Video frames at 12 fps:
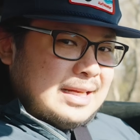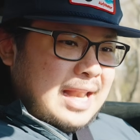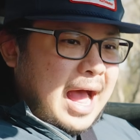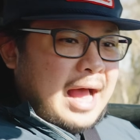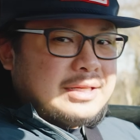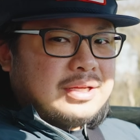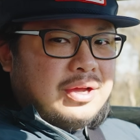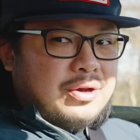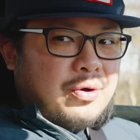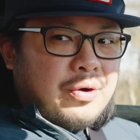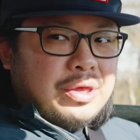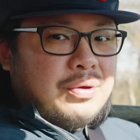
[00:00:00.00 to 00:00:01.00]
not
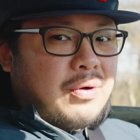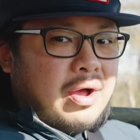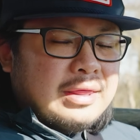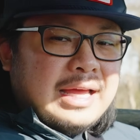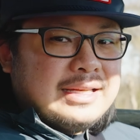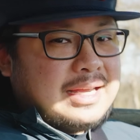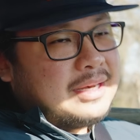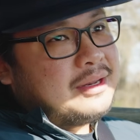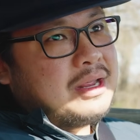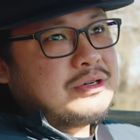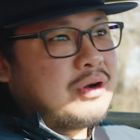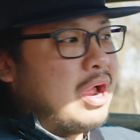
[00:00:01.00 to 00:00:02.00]
annoy you on that
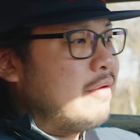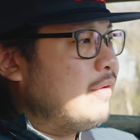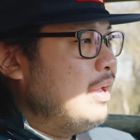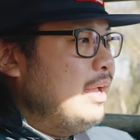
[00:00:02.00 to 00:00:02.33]
day-to-day drive.